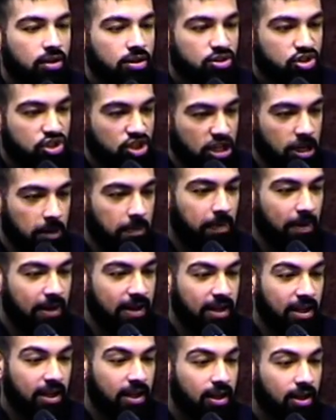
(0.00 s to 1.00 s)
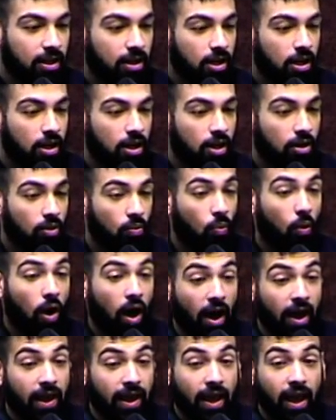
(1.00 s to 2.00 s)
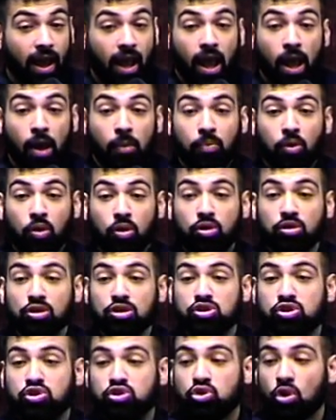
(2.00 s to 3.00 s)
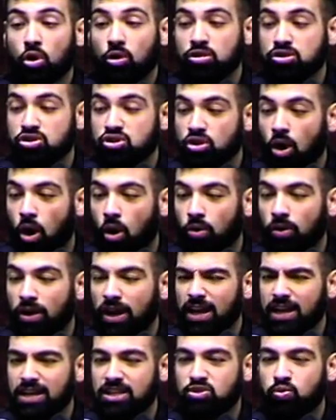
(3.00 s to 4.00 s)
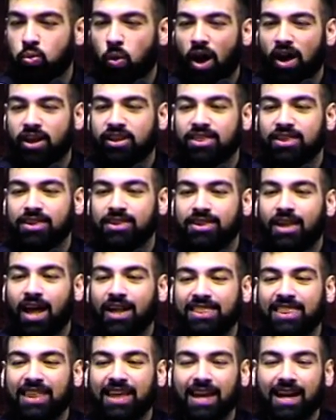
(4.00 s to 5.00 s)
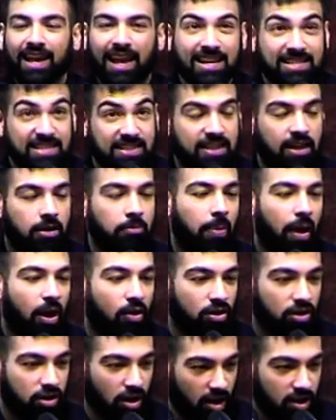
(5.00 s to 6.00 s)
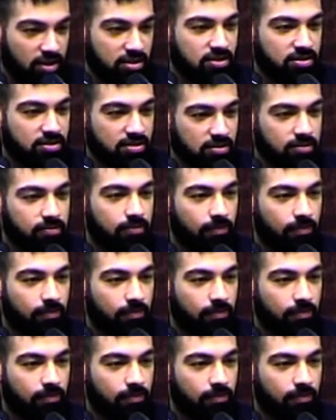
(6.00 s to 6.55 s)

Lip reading: cheaply. Why? Because your soul is worth nothing less than paradise.